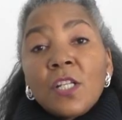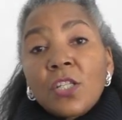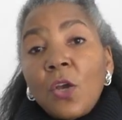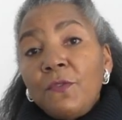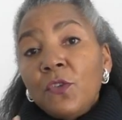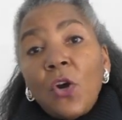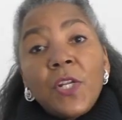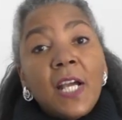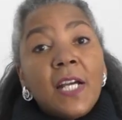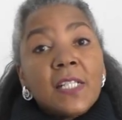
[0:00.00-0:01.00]
So if you've got
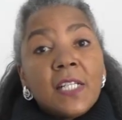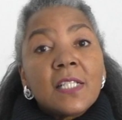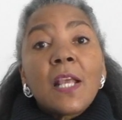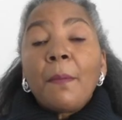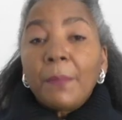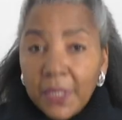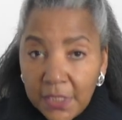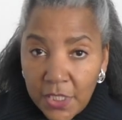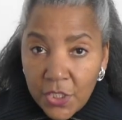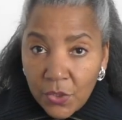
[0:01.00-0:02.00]
any ideas,
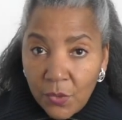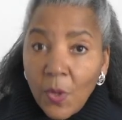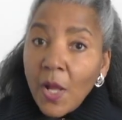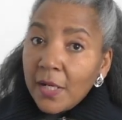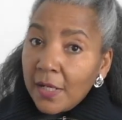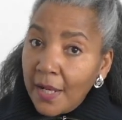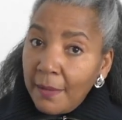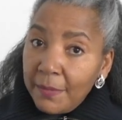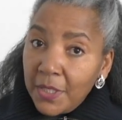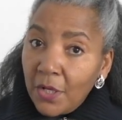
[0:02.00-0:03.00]
please do
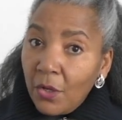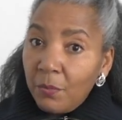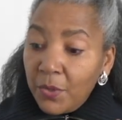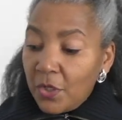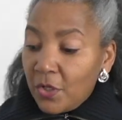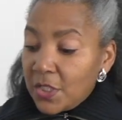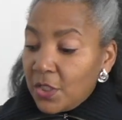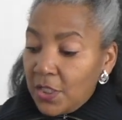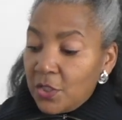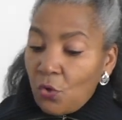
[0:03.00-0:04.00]
let me know, because it
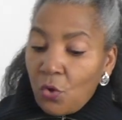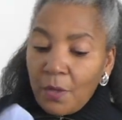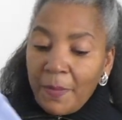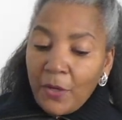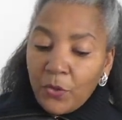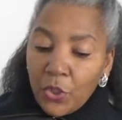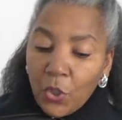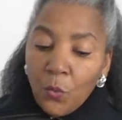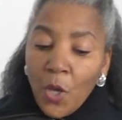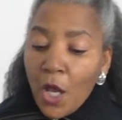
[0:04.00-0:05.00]
is all about
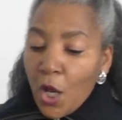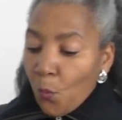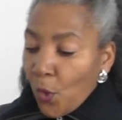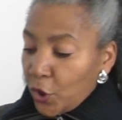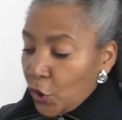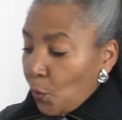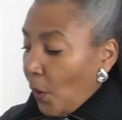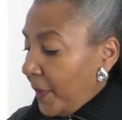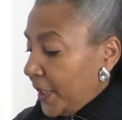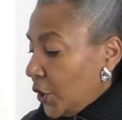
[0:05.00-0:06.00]
you and what you
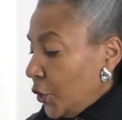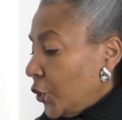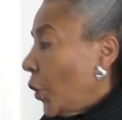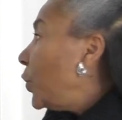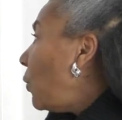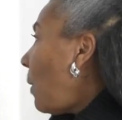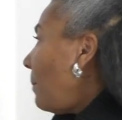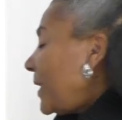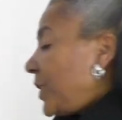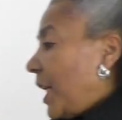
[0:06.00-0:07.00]
want me to show you on
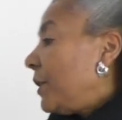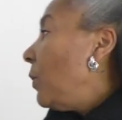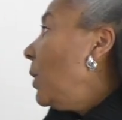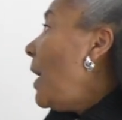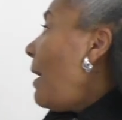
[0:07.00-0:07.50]
my channel.